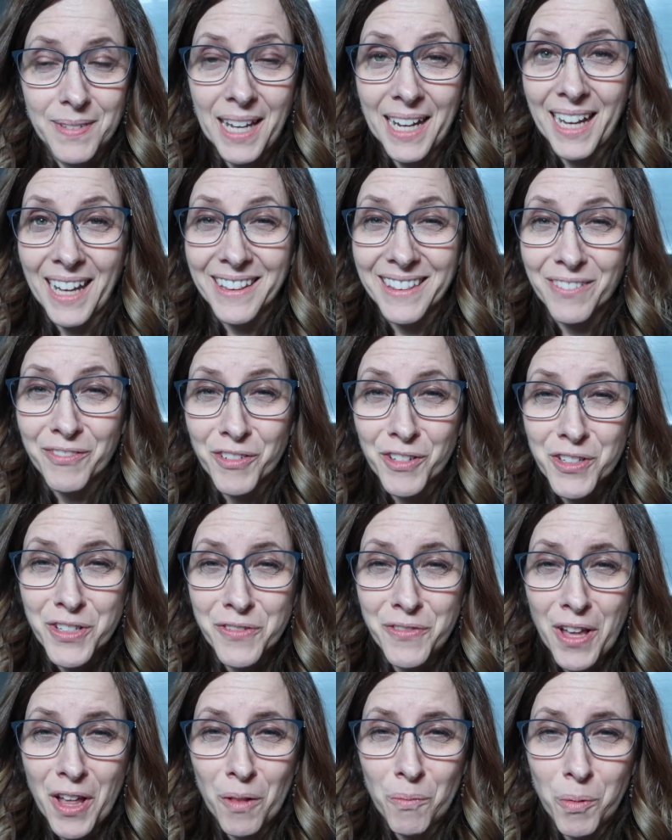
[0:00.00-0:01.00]
I got the
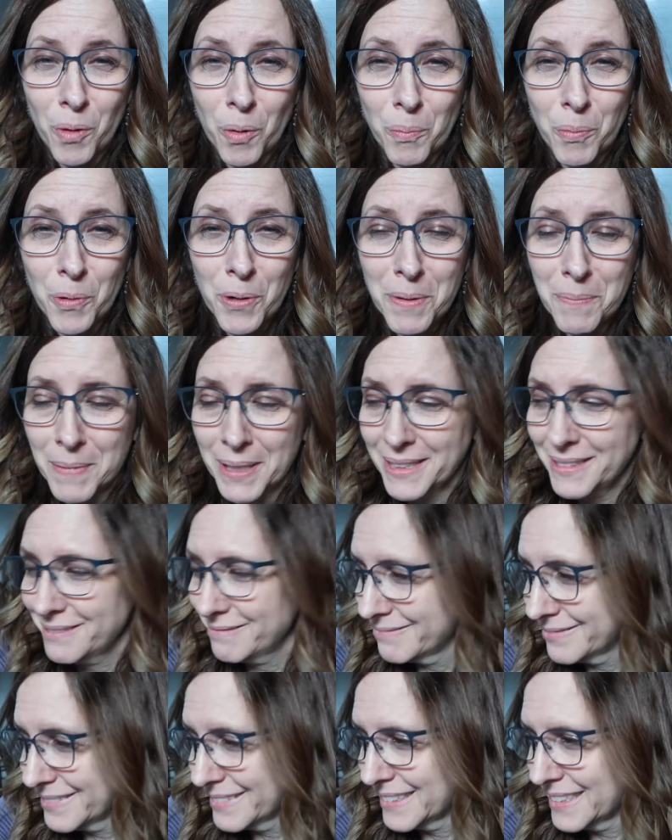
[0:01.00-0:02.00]
first available appointment.
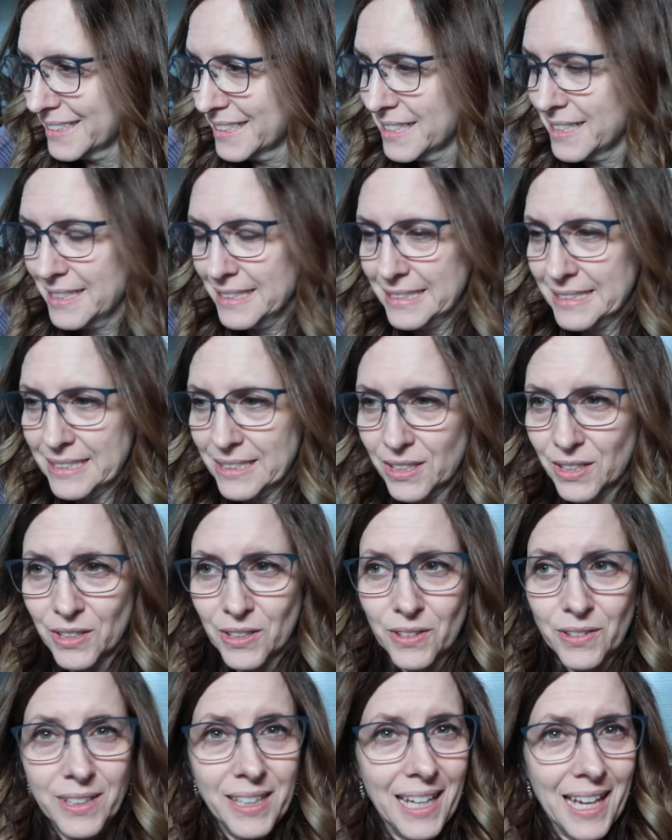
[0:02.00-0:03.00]

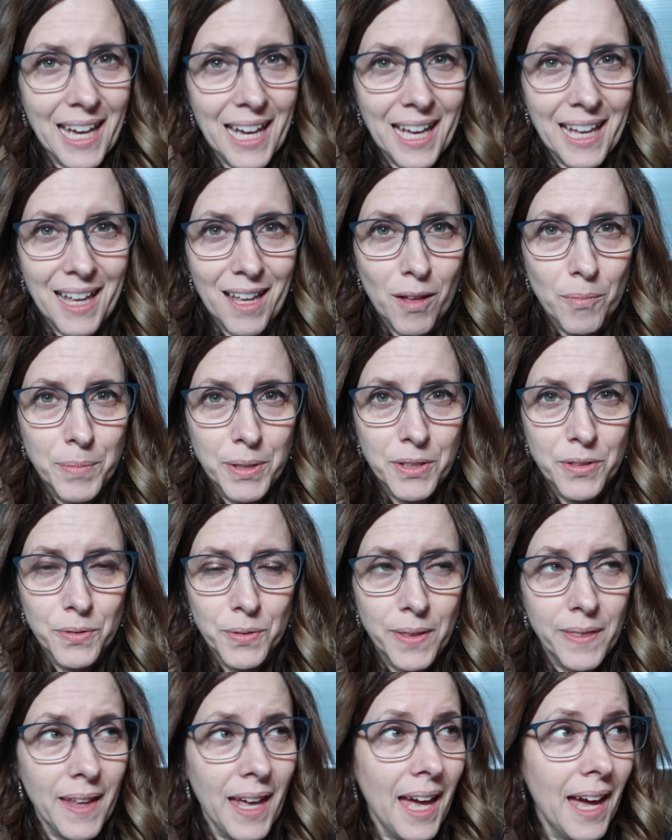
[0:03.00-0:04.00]
So yeah, I'll be
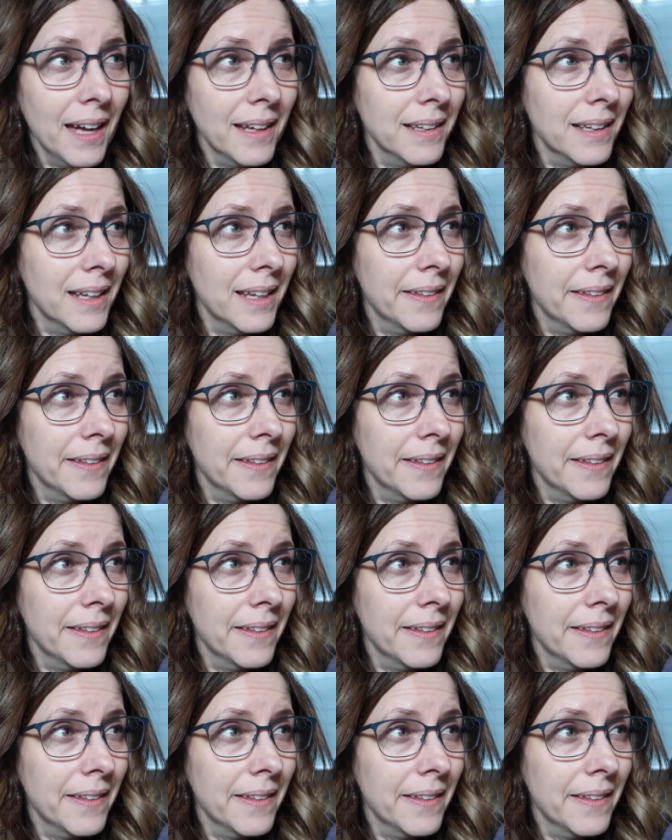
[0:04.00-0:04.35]
doing that.